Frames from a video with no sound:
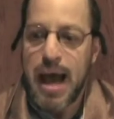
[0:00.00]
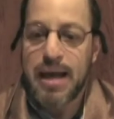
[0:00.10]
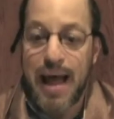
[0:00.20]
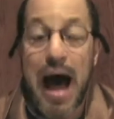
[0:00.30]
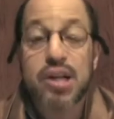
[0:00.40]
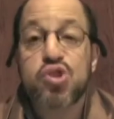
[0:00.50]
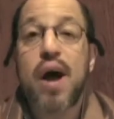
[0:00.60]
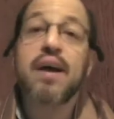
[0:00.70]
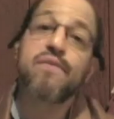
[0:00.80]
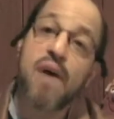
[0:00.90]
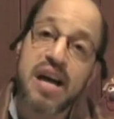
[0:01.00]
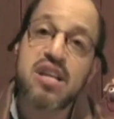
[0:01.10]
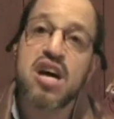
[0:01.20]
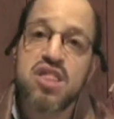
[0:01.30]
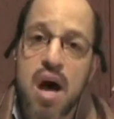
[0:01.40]
"and I'll try to
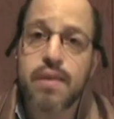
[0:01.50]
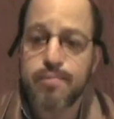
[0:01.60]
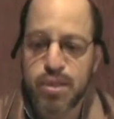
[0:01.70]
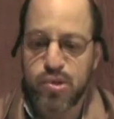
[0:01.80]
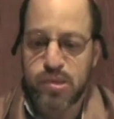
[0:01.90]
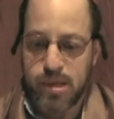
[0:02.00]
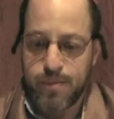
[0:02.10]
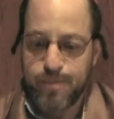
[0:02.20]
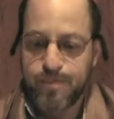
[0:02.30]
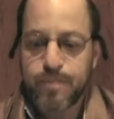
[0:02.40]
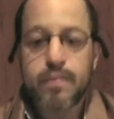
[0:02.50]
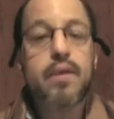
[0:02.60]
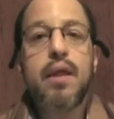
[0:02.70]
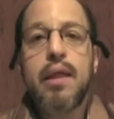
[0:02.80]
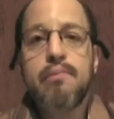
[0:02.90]
find another mezuzah."
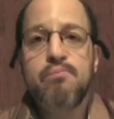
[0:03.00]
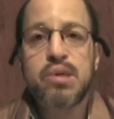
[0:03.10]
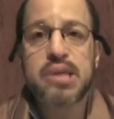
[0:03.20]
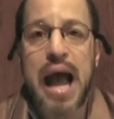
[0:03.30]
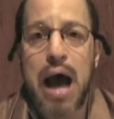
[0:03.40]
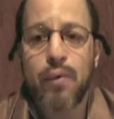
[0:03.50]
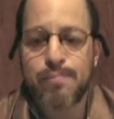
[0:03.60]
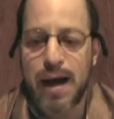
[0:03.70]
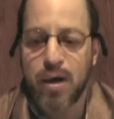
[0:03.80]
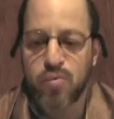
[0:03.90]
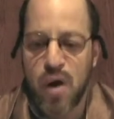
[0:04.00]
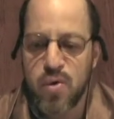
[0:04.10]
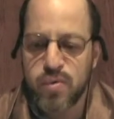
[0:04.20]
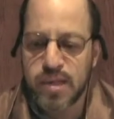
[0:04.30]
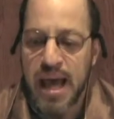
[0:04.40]
Mr. Auerbach
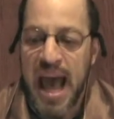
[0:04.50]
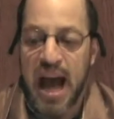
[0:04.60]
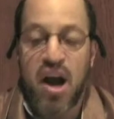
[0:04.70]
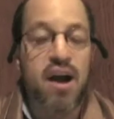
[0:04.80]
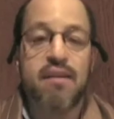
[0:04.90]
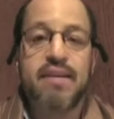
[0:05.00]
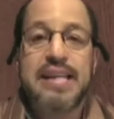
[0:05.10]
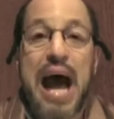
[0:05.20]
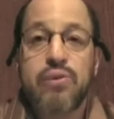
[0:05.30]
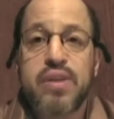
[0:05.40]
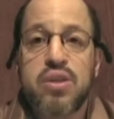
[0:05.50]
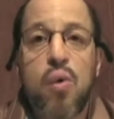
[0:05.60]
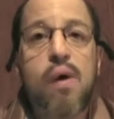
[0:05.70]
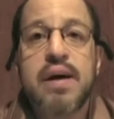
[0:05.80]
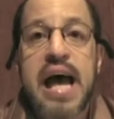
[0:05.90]
groaned and hurried out the
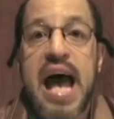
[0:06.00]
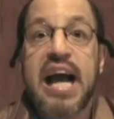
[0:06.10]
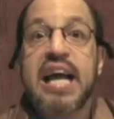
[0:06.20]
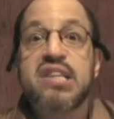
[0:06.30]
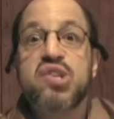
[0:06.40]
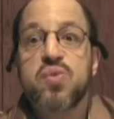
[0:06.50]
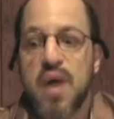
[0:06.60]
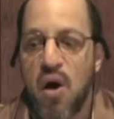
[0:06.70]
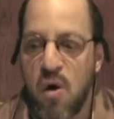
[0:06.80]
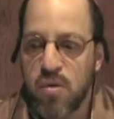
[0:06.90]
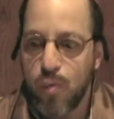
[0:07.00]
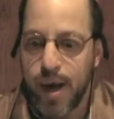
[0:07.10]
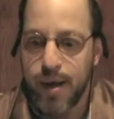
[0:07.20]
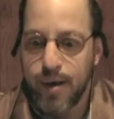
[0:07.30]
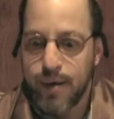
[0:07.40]
door and into the
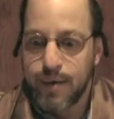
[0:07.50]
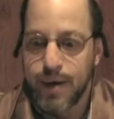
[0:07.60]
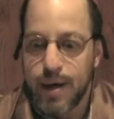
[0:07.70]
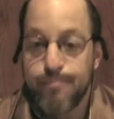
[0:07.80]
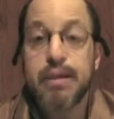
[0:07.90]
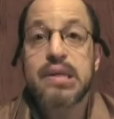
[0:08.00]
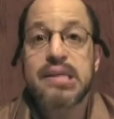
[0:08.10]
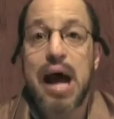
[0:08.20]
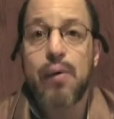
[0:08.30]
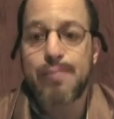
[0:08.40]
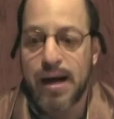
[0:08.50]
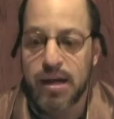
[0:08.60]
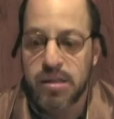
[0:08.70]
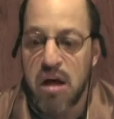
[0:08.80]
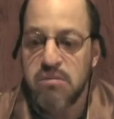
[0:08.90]
hallway. Mrs. Auerbach
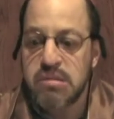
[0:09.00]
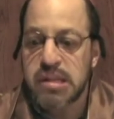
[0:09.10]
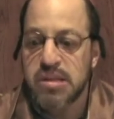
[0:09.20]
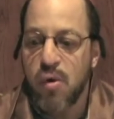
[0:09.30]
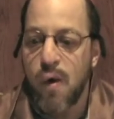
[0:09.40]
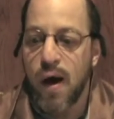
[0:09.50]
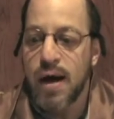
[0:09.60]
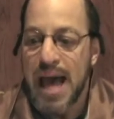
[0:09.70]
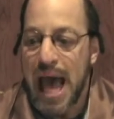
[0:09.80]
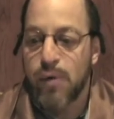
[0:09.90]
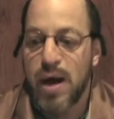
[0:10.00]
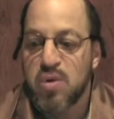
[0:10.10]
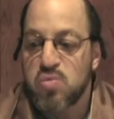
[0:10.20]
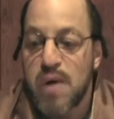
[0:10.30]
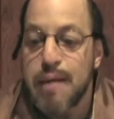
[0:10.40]
closed the door and went
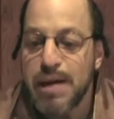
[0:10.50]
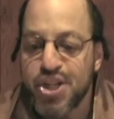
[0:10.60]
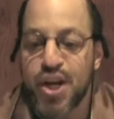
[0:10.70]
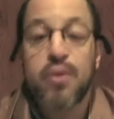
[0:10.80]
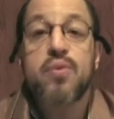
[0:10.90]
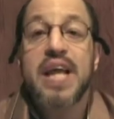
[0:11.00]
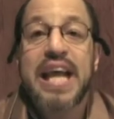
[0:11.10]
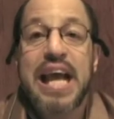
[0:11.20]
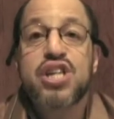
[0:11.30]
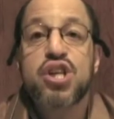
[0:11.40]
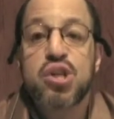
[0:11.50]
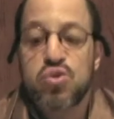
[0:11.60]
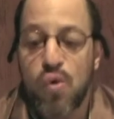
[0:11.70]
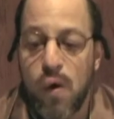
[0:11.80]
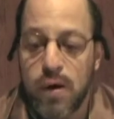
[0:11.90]
rummaging through the kitchen
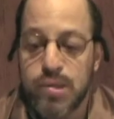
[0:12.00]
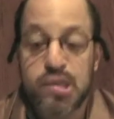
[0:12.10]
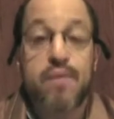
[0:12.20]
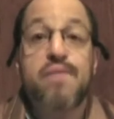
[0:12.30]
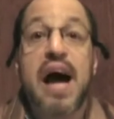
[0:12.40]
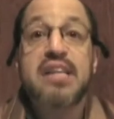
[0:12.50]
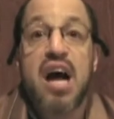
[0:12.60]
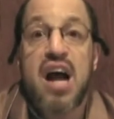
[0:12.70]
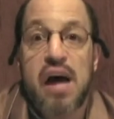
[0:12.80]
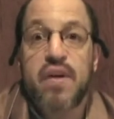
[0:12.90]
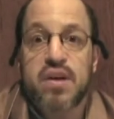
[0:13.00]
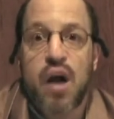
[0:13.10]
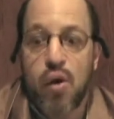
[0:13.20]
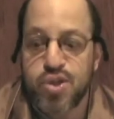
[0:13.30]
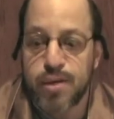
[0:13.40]
drawers to find another
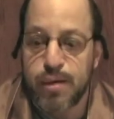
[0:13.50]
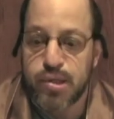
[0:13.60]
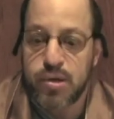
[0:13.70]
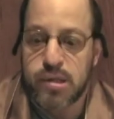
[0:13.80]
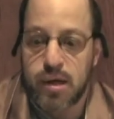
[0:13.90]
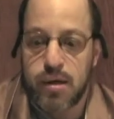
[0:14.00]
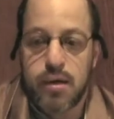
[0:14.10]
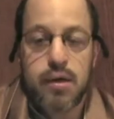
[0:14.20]
kosher mezuzah.